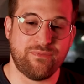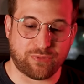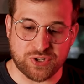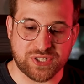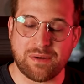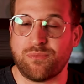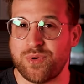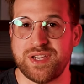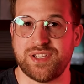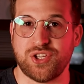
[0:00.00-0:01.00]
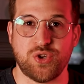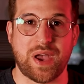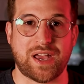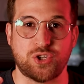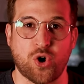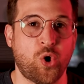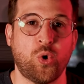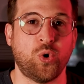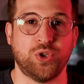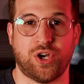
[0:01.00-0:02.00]
for some reason you had to
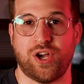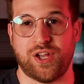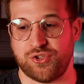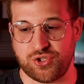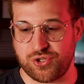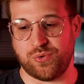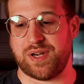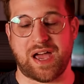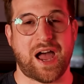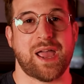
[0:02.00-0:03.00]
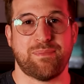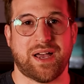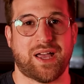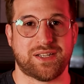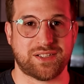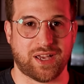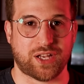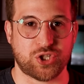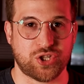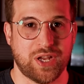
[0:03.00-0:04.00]
hold on to an iPod
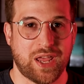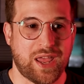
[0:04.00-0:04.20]
Touch